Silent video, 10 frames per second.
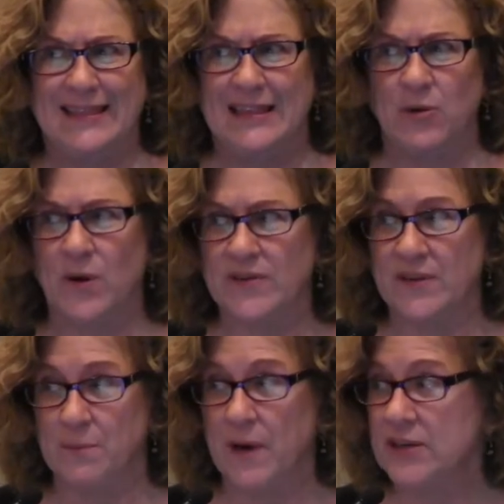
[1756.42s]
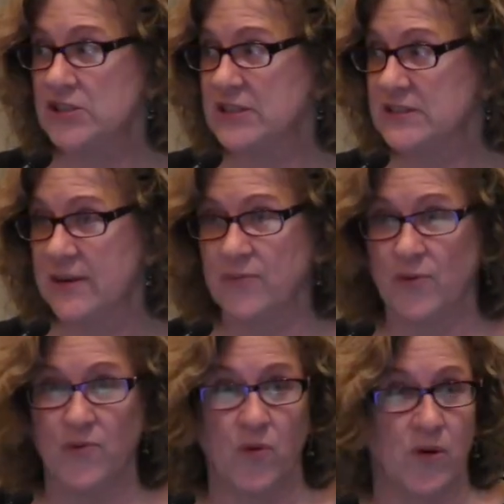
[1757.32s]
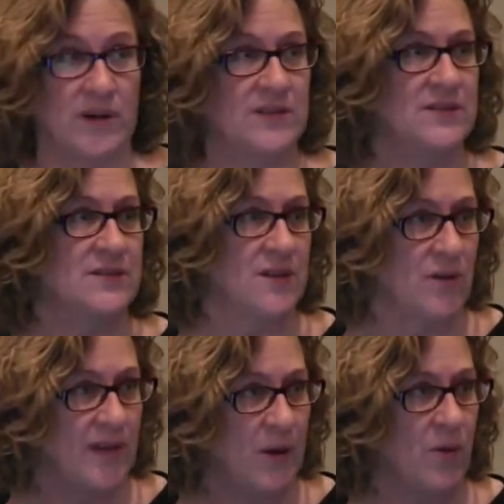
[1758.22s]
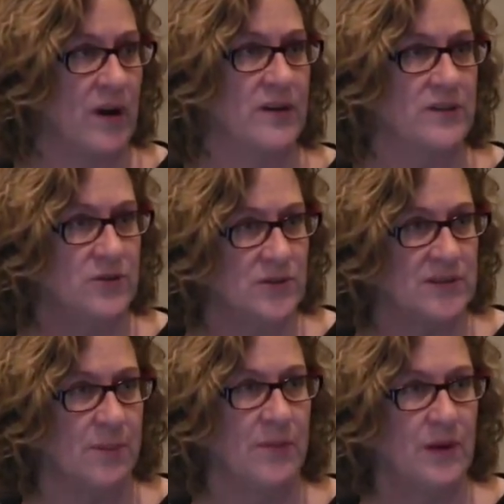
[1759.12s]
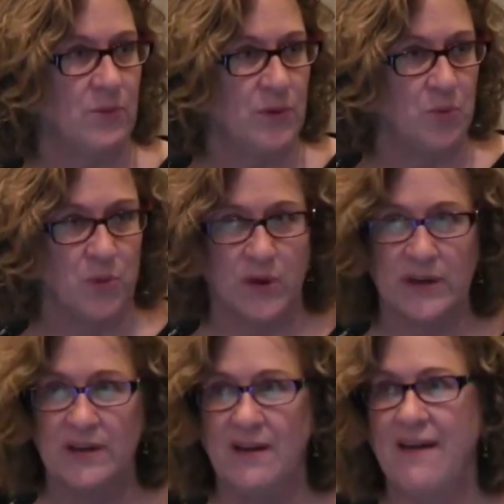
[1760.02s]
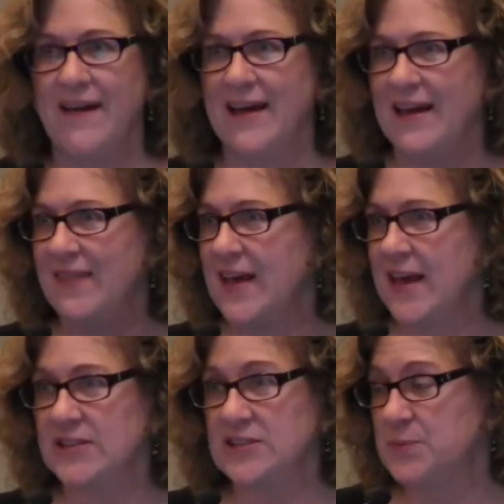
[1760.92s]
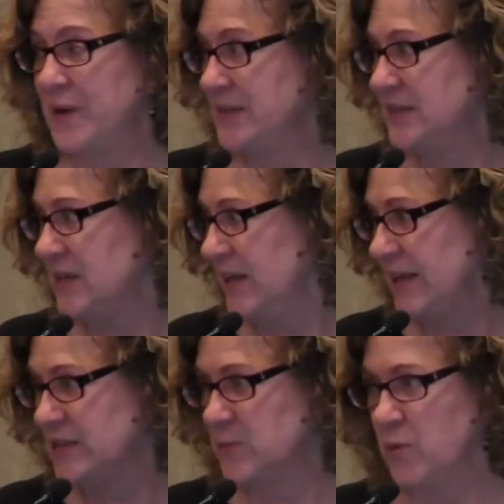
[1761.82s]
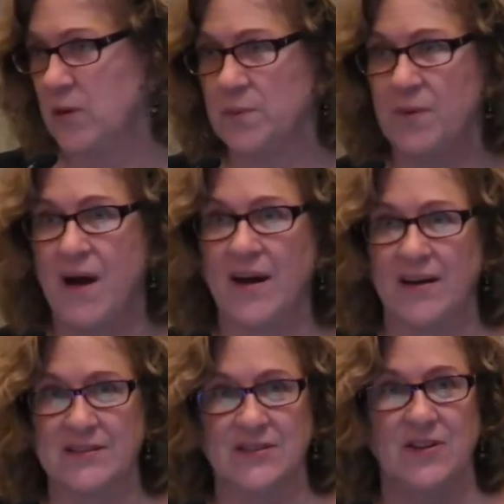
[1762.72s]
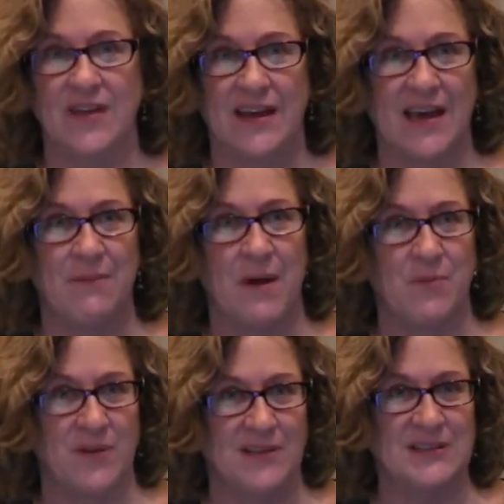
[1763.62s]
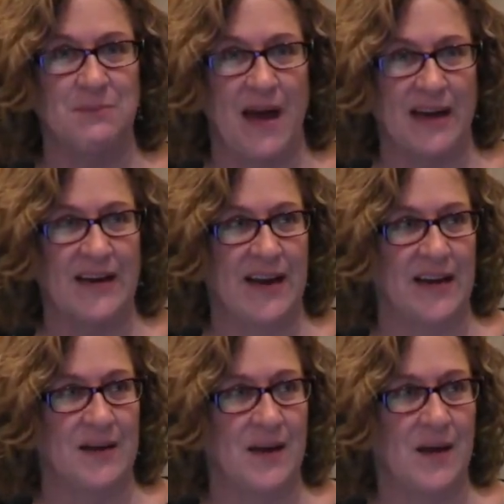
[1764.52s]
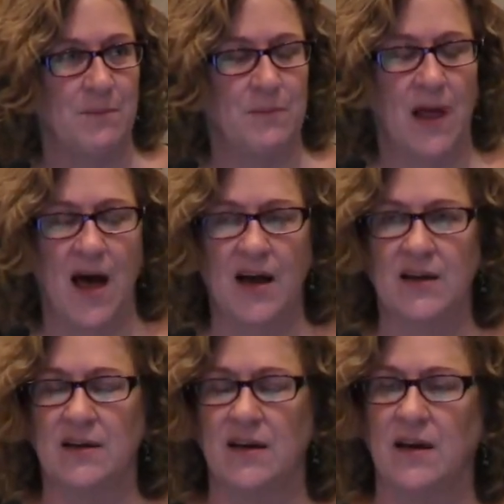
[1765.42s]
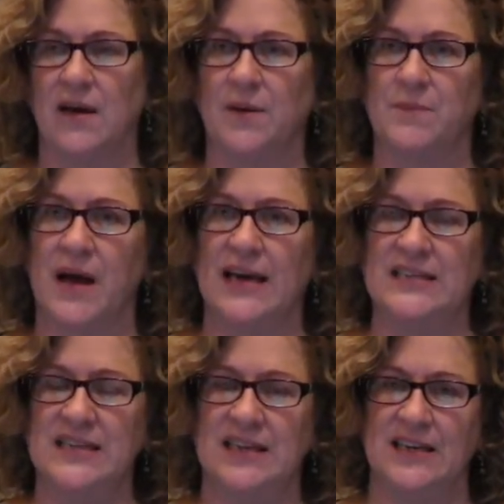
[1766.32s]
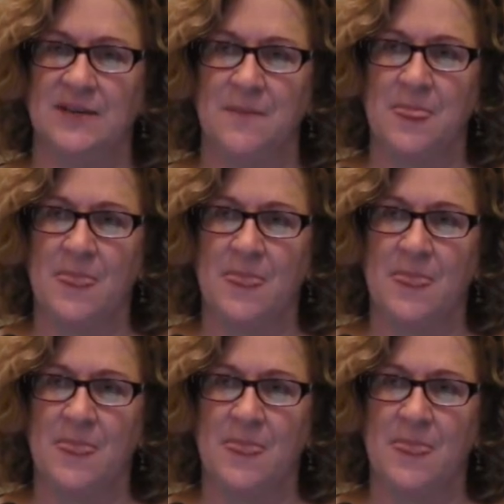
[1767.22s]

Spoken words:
There wasn't much except for forests, so they wanted to do something with wood, and they just basically explored products until they came up with this magnetic block idea.